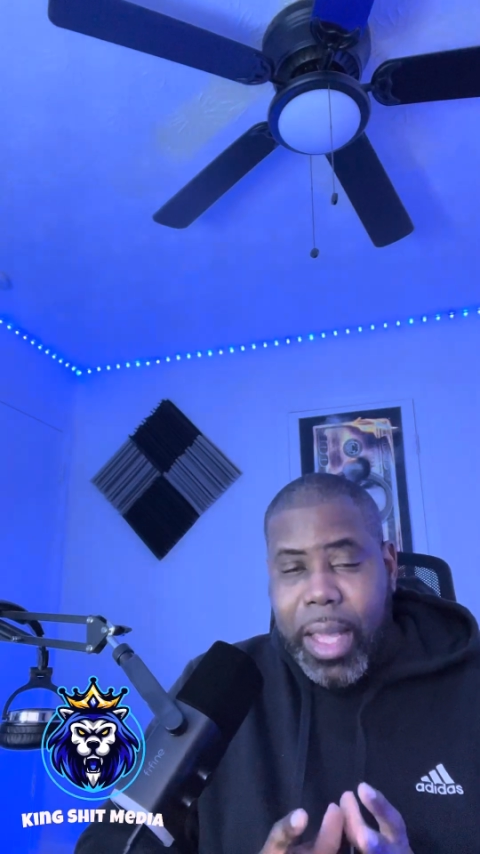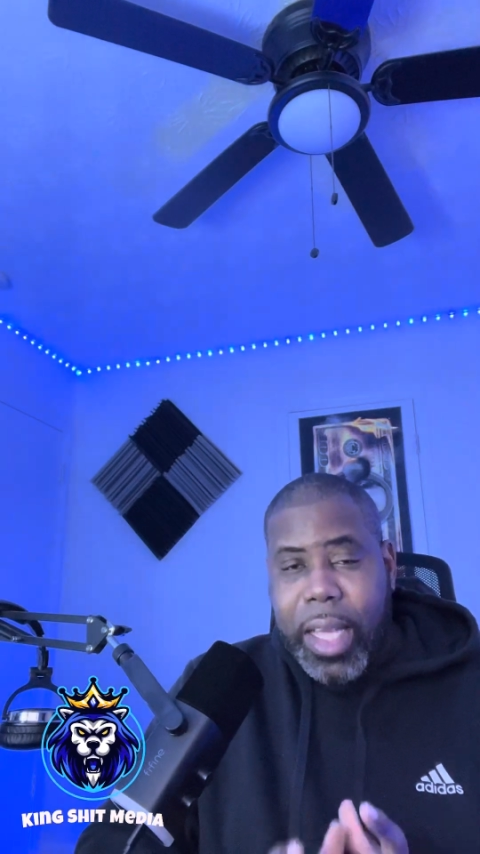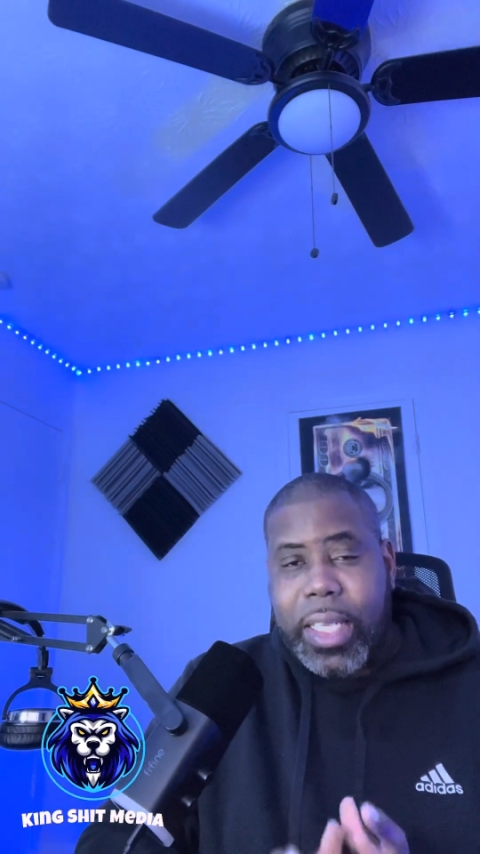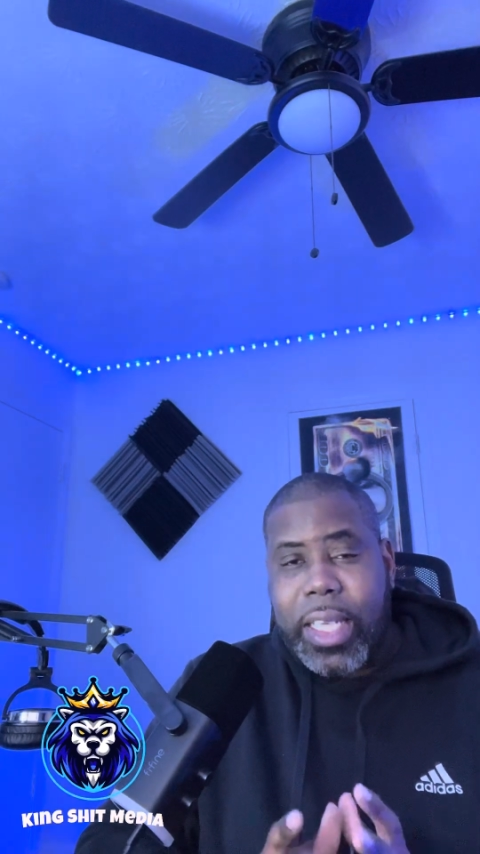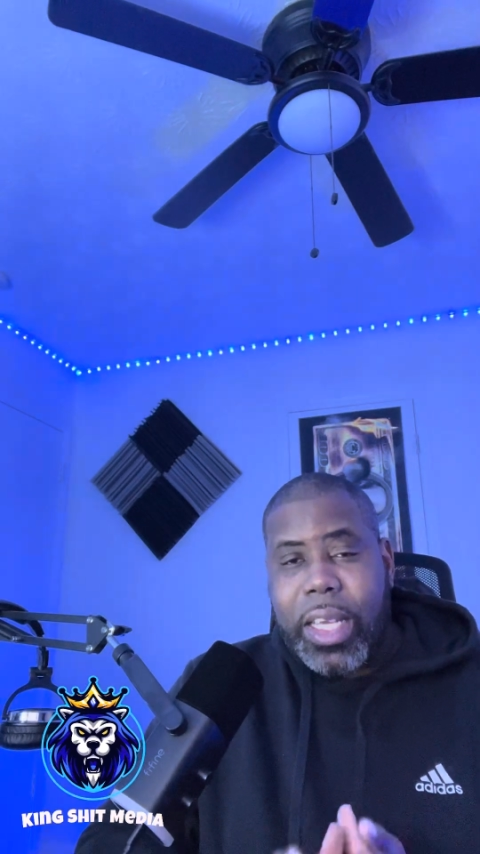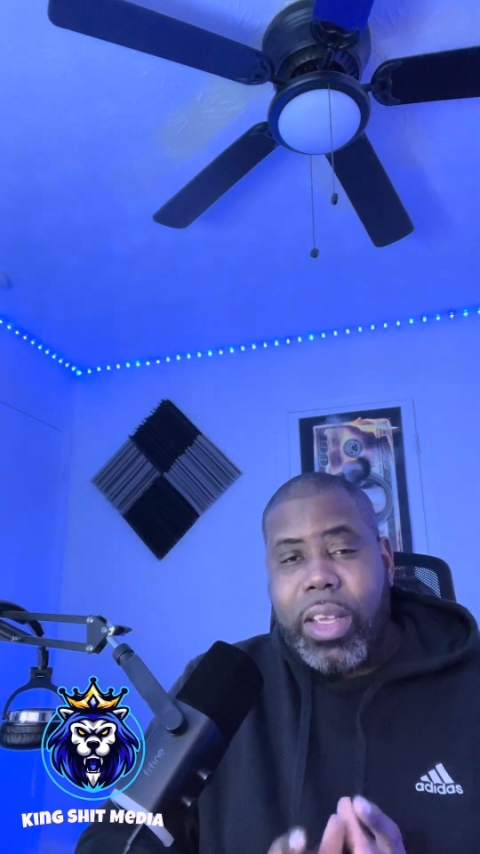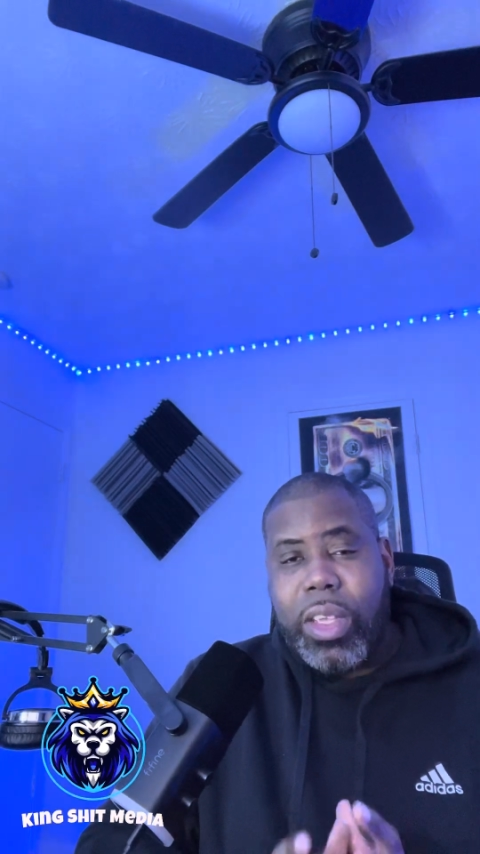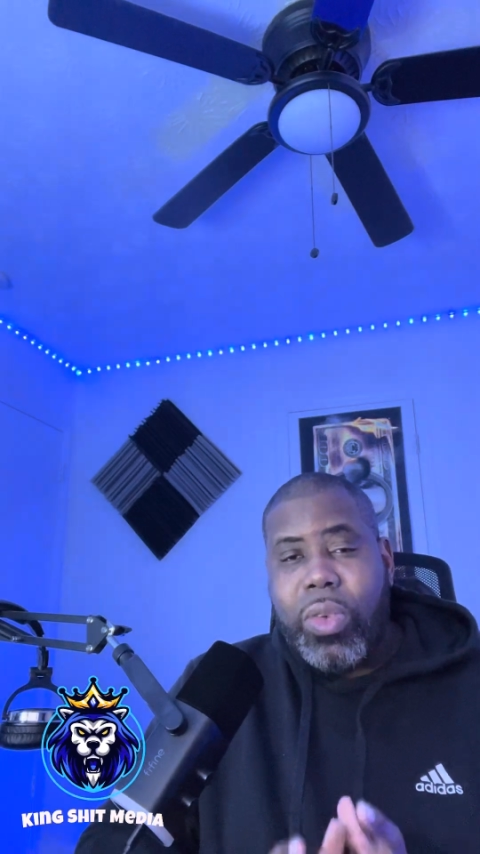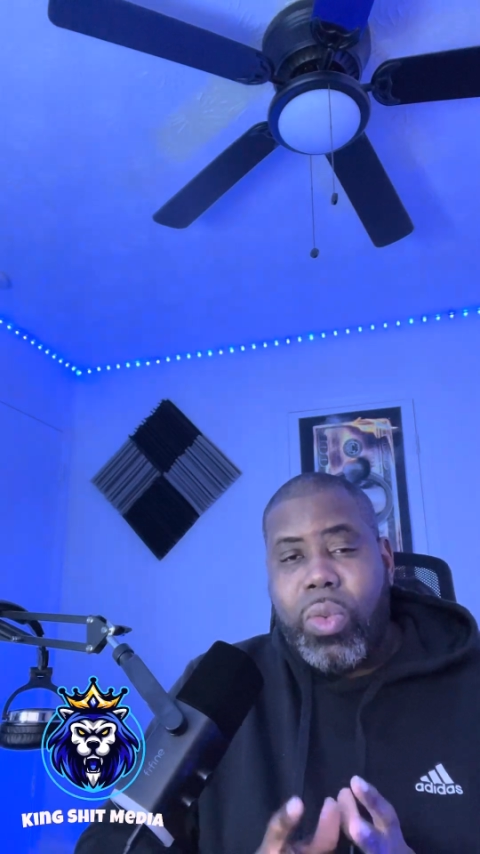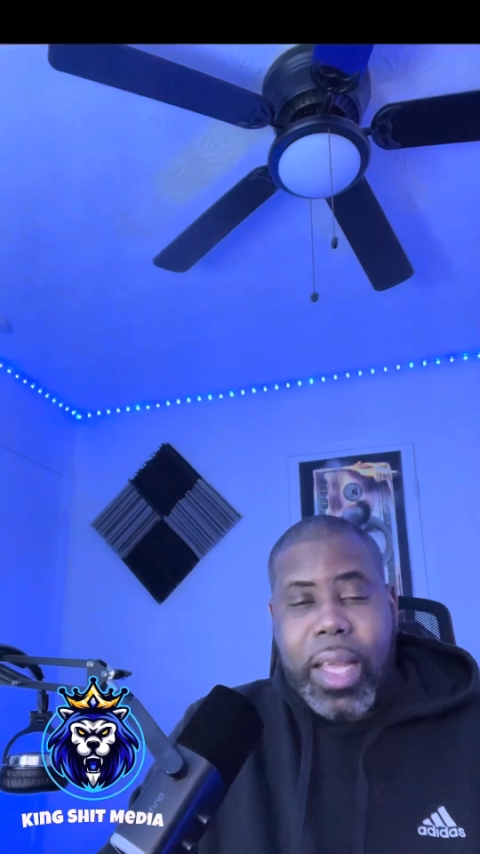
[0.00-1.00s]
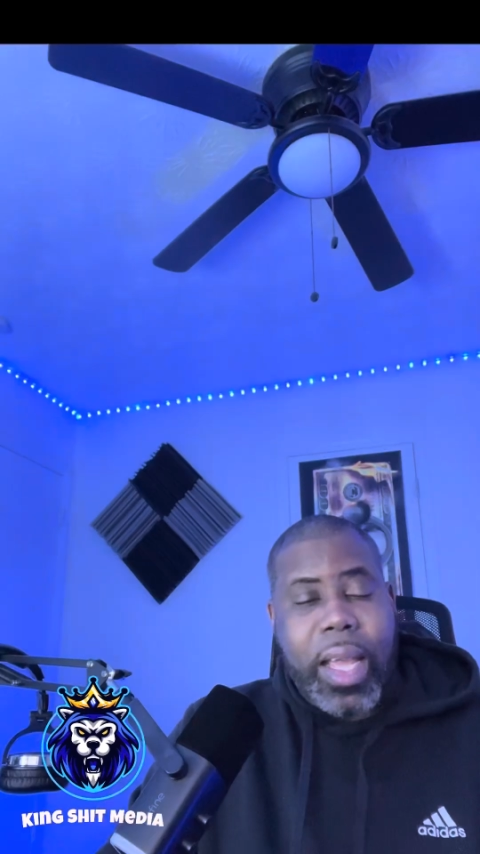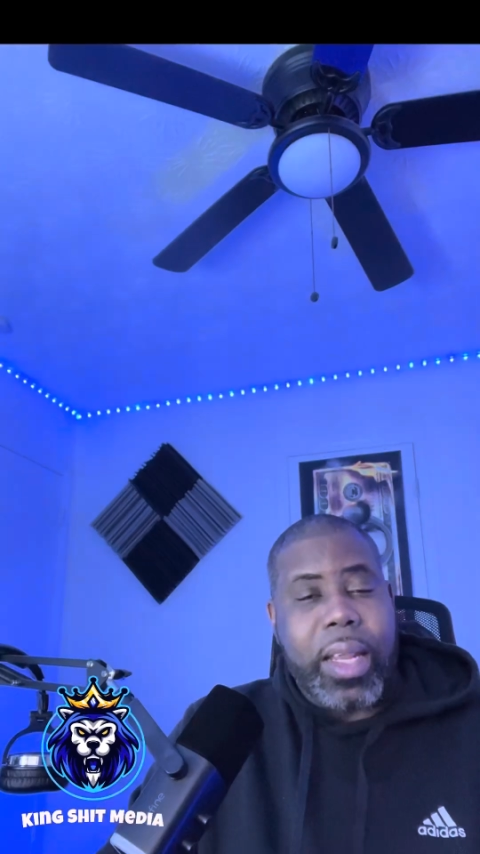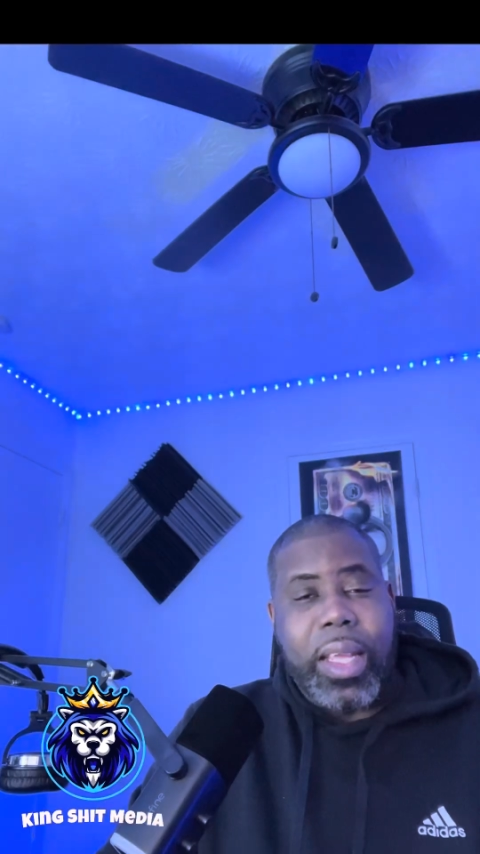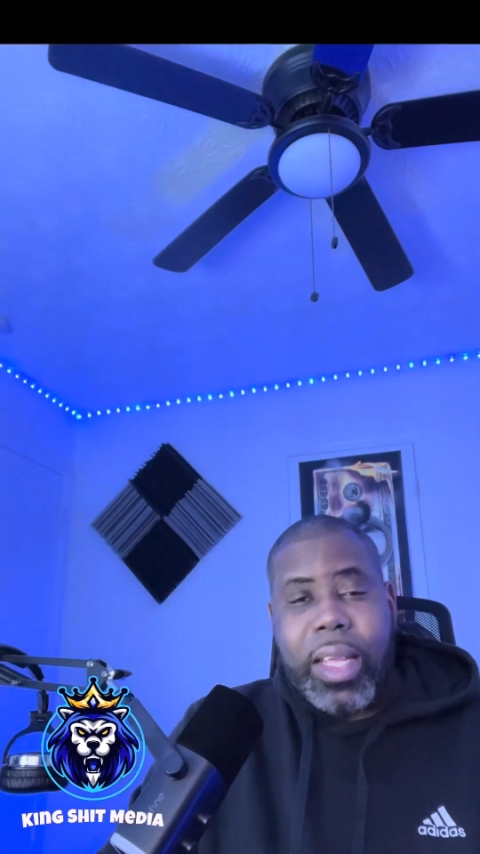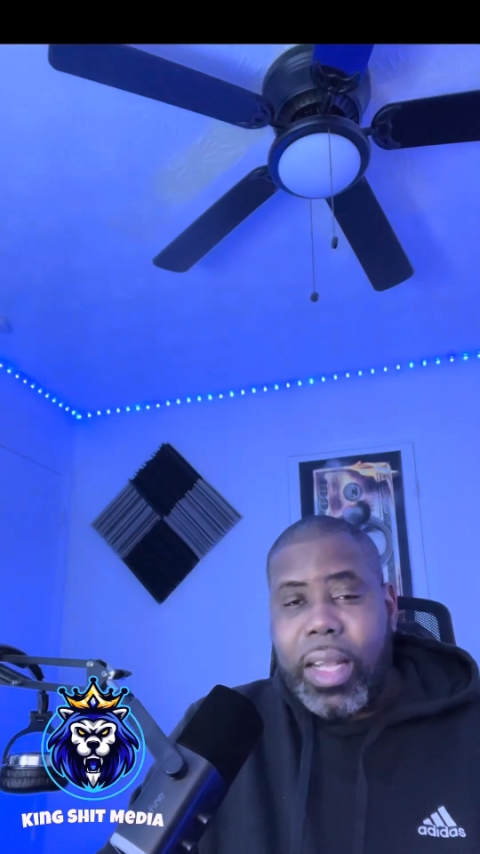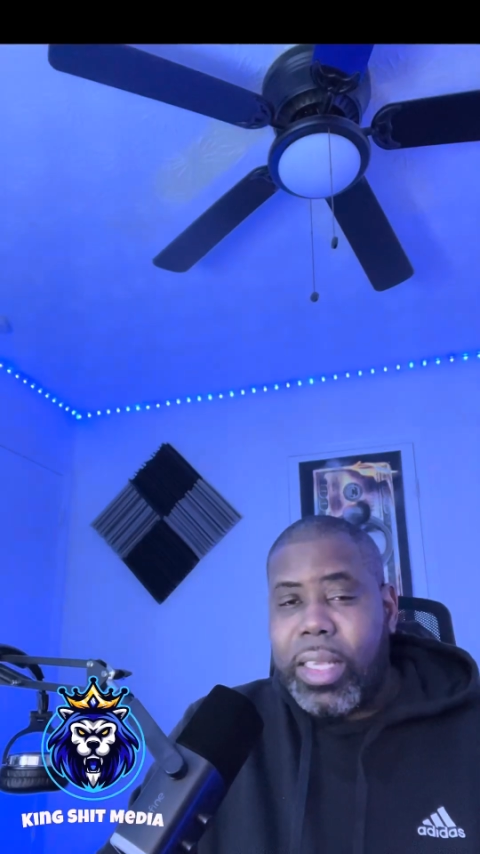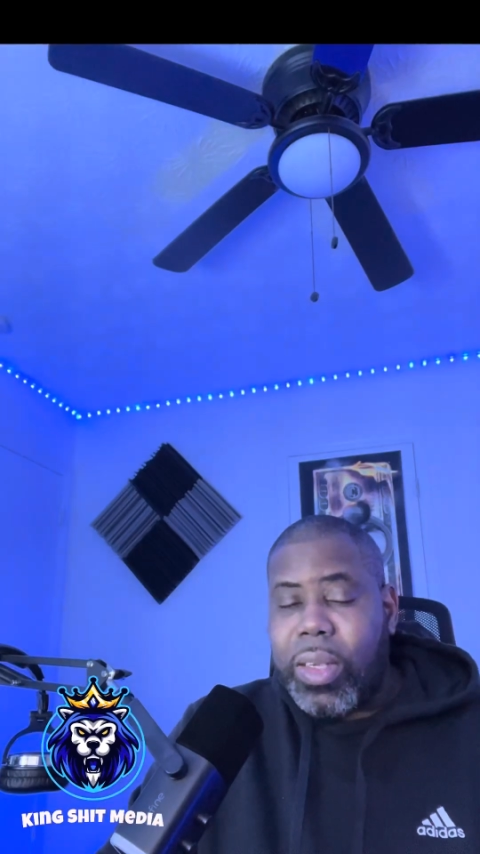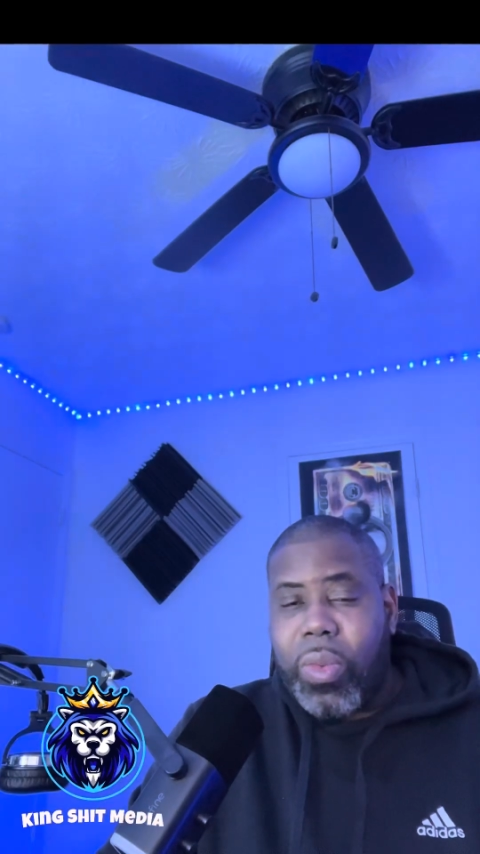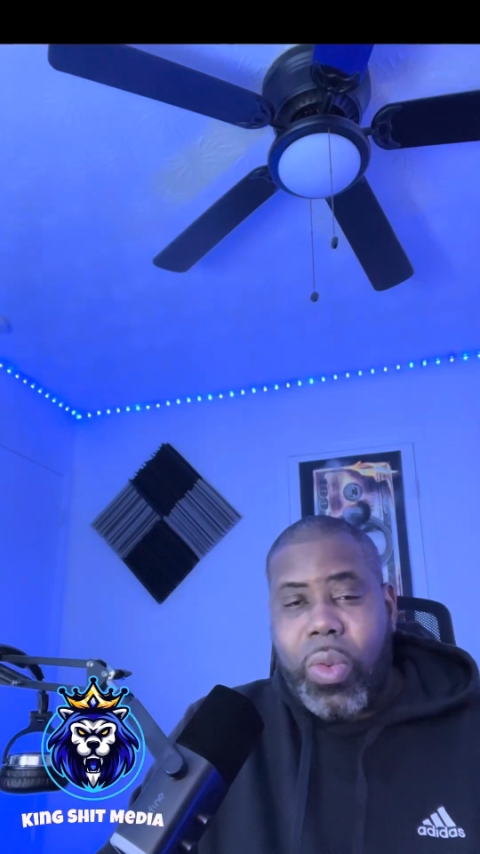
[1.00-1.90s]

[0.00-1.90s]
tell you that he doesn't